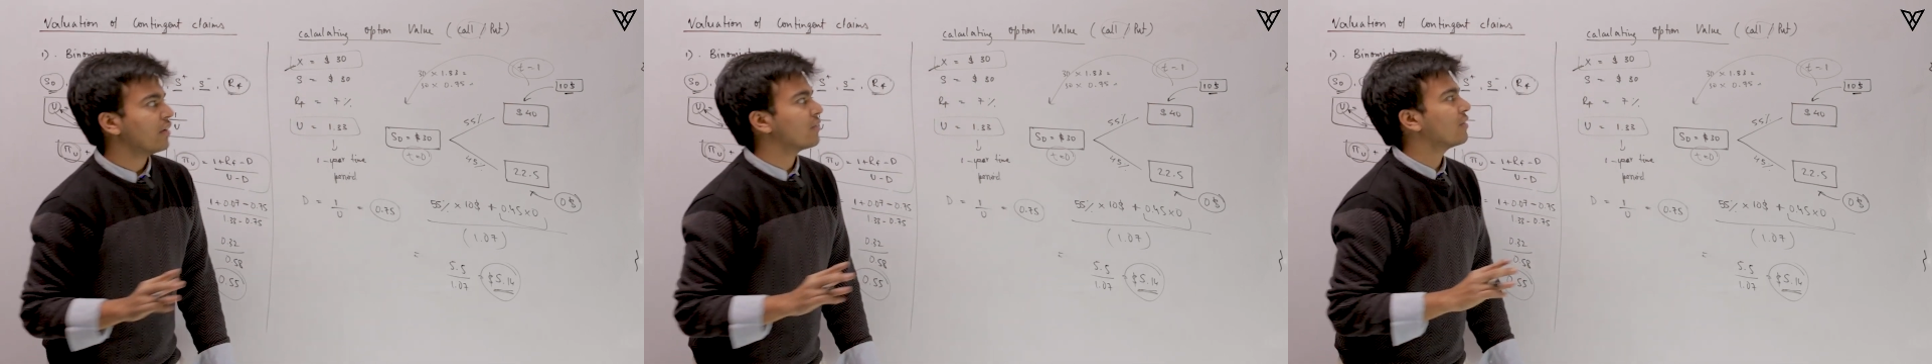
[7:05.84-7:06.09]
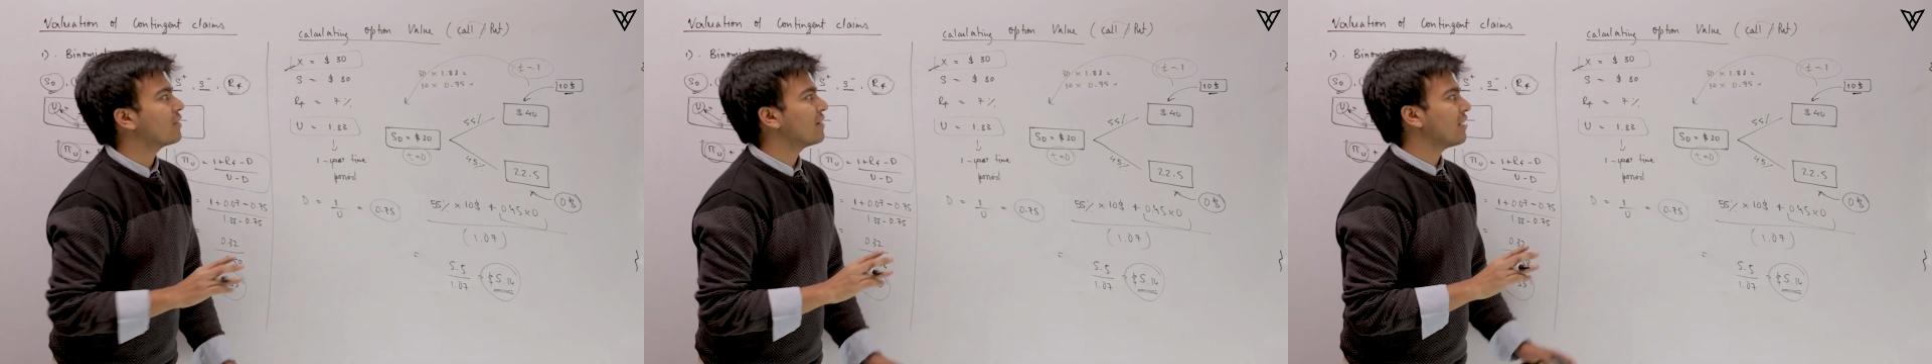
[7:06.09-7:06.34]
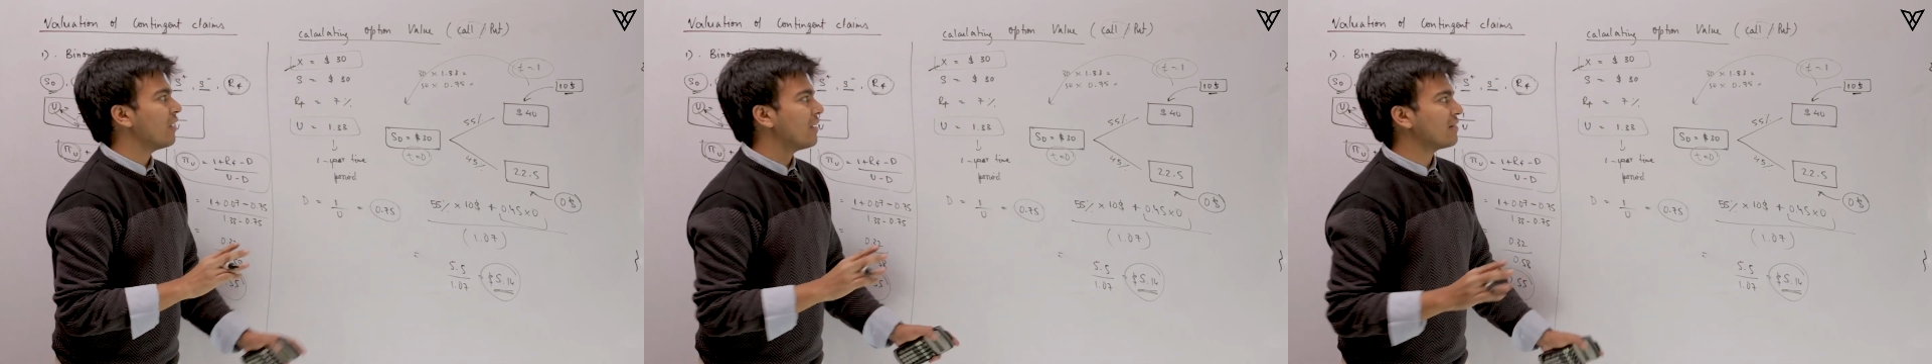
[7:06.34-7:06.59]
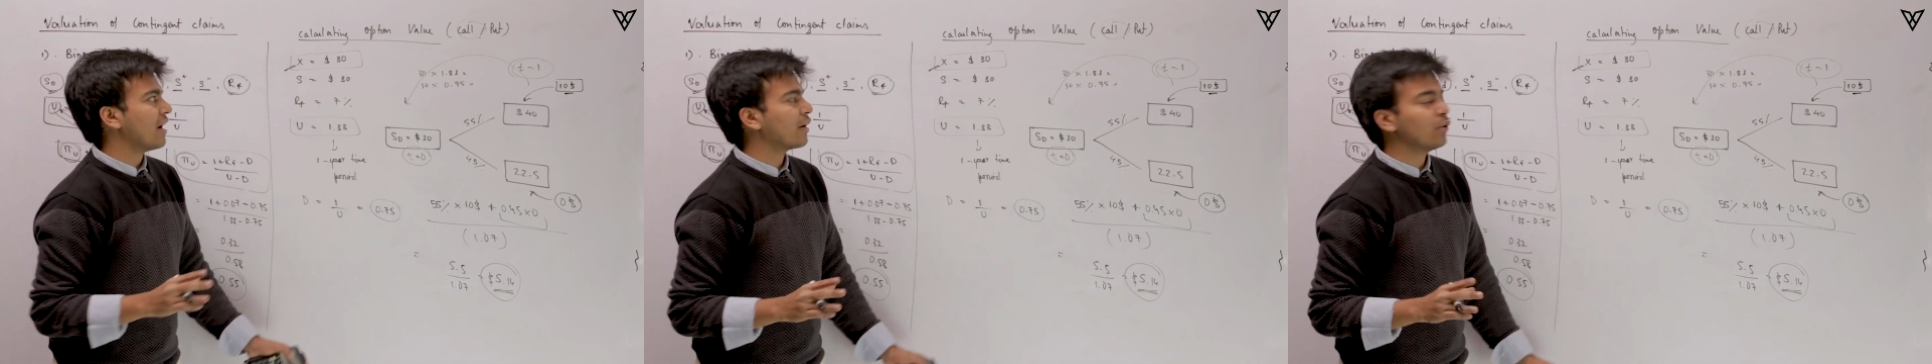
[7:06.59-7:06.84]
All right, so this is how
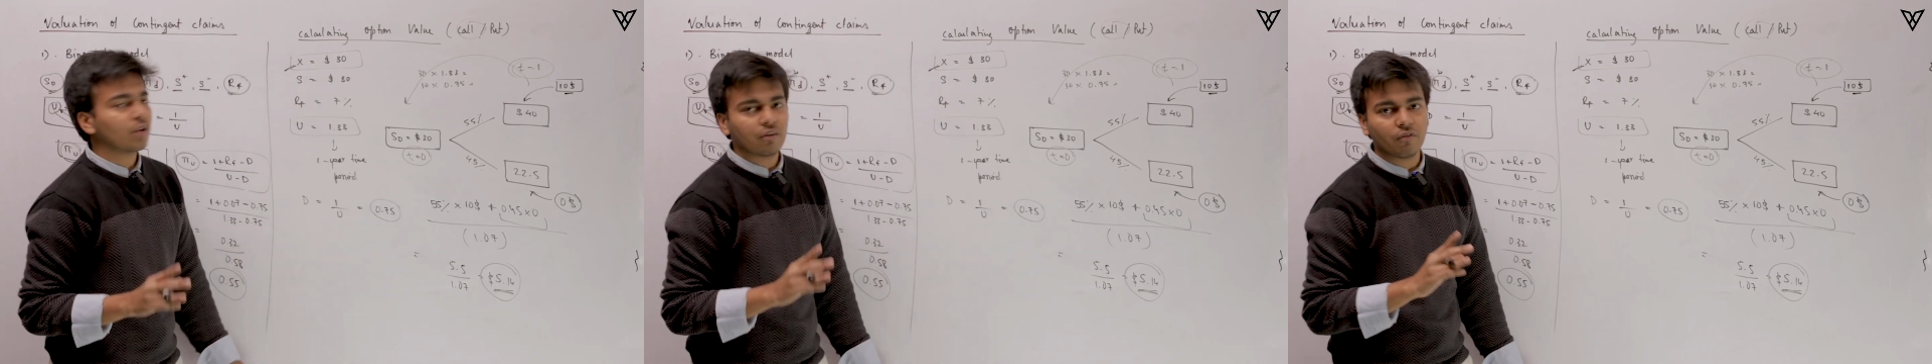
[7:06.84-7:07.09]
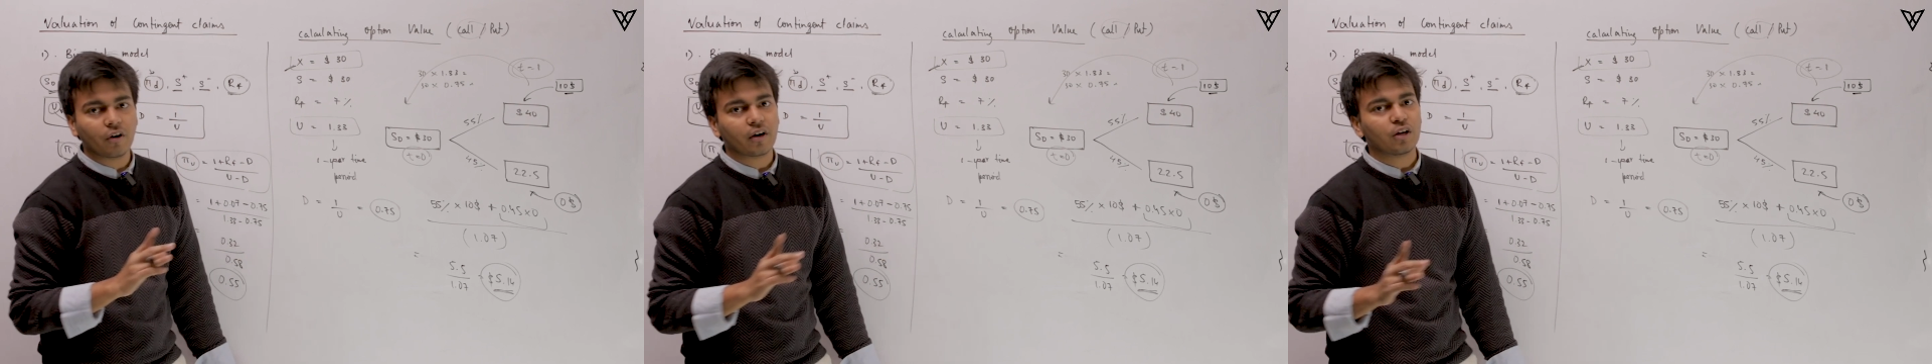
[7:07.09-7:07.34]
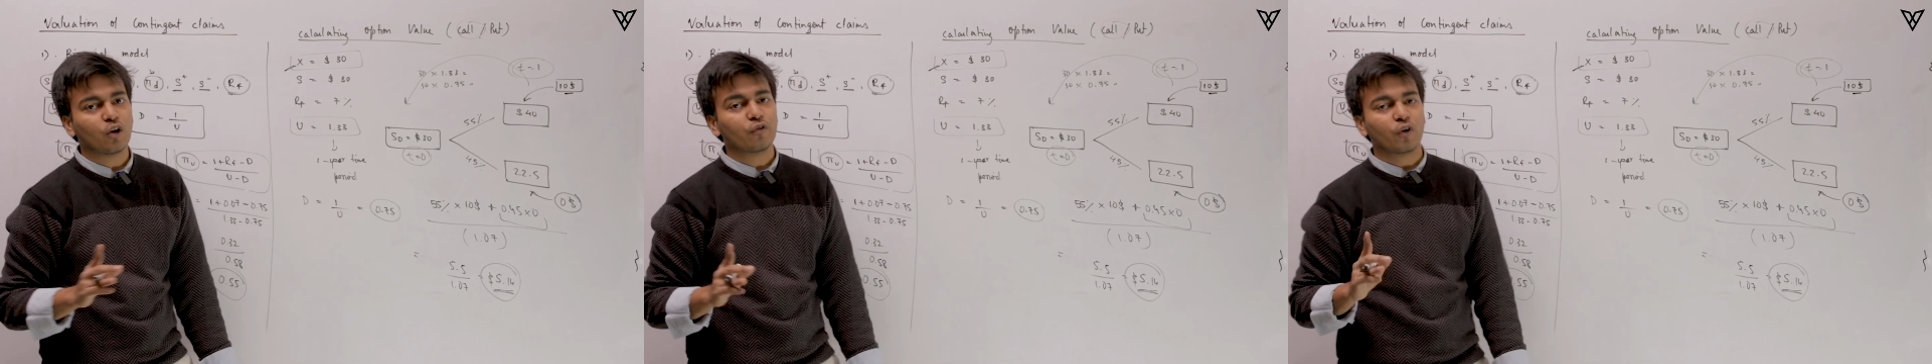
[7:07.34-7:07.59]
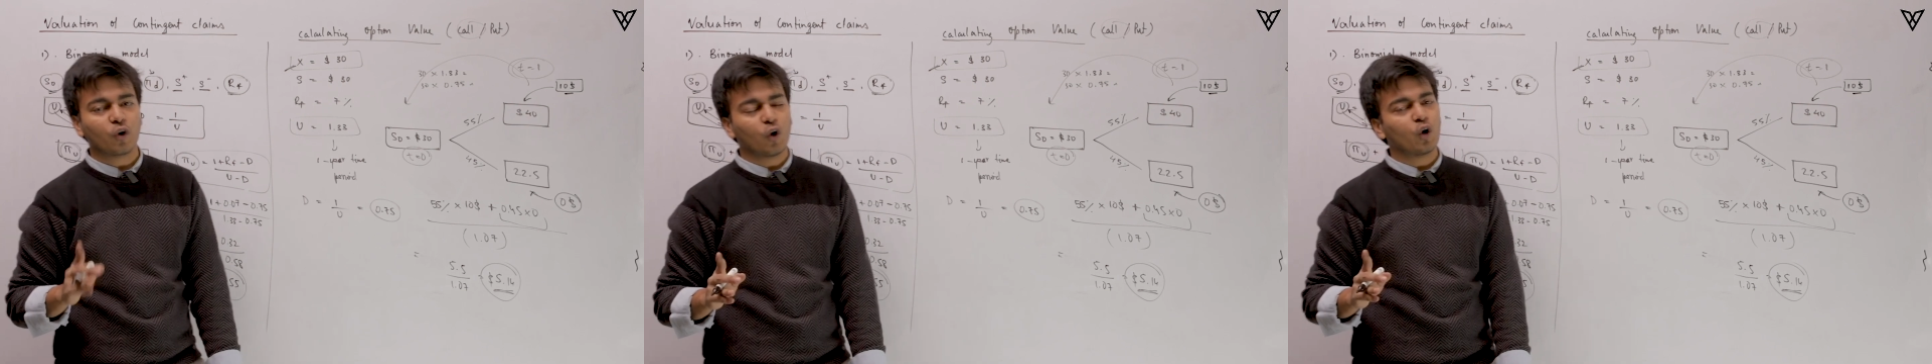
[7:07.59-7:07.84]
exactly you can work it out
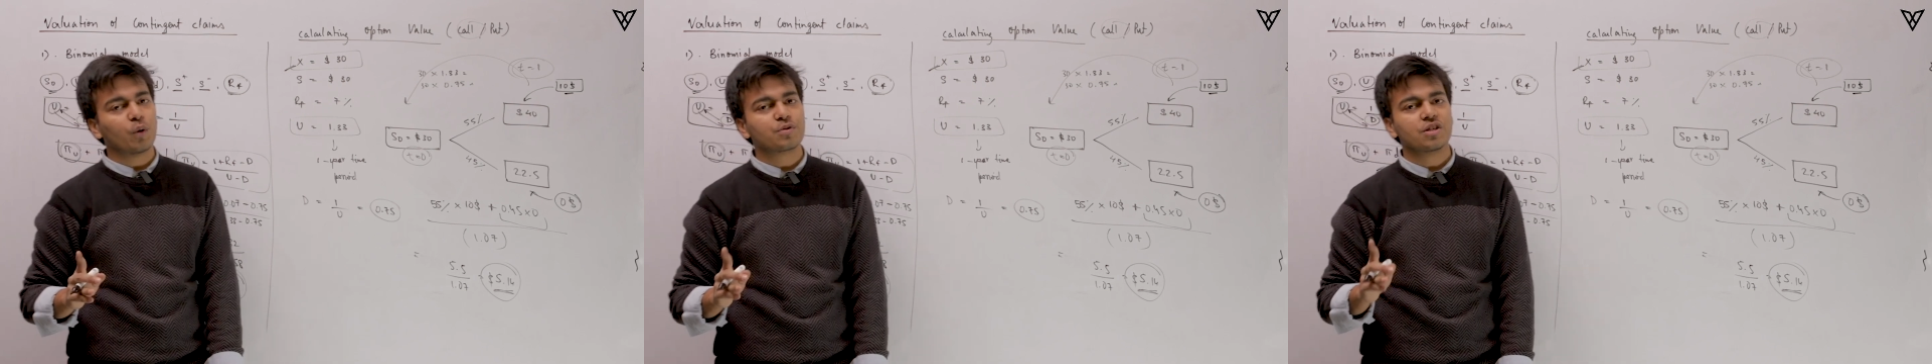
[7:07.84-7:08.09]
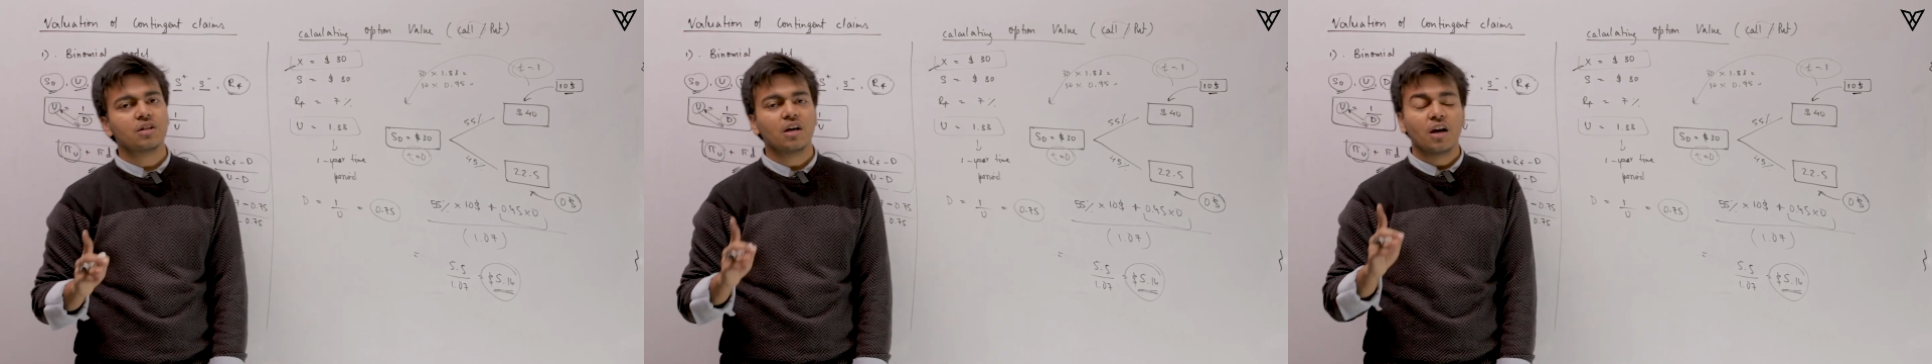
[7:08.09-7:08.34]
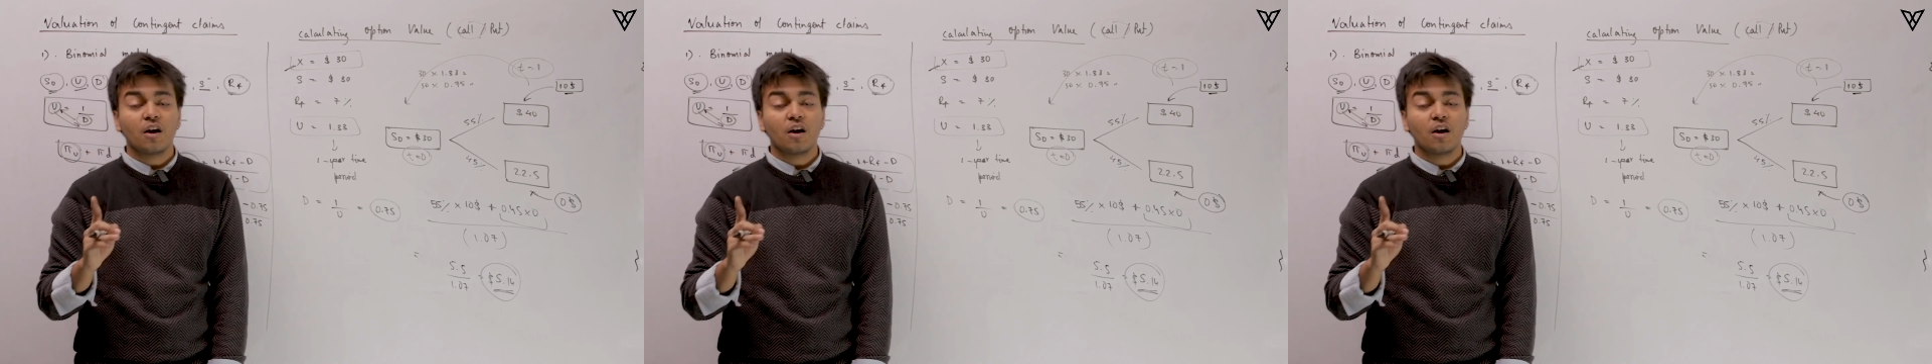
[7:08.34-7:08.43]
for call option